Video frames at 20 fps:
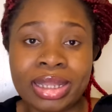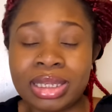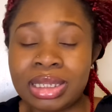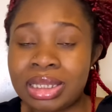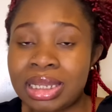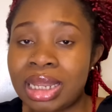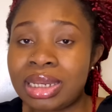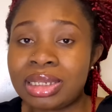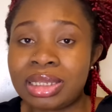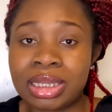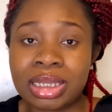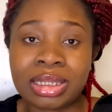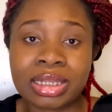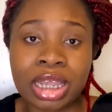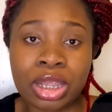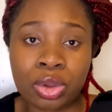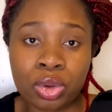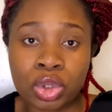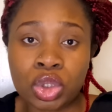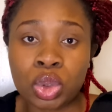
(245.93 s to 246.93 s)
these are the days
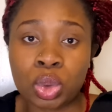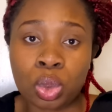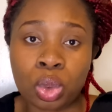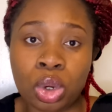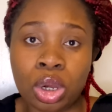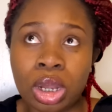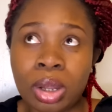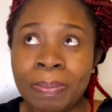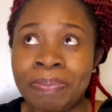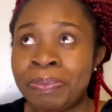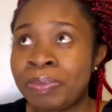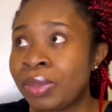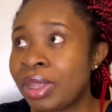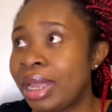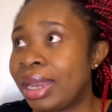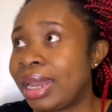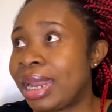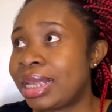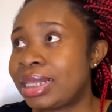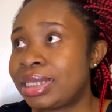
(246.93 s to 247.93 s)
I go to work.
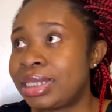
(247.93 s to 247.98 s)
Like